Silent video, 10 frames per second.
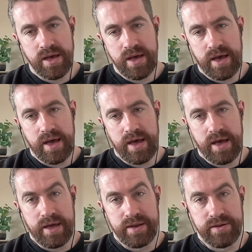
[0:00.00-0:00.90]

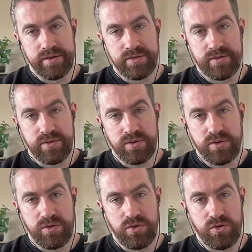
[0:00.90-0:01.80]
and
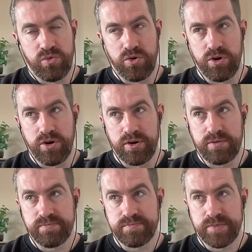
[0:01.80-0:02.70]
you were
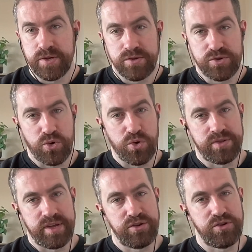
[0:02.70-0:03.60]
told
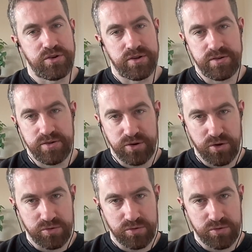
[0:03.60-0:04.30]
that you could, you know,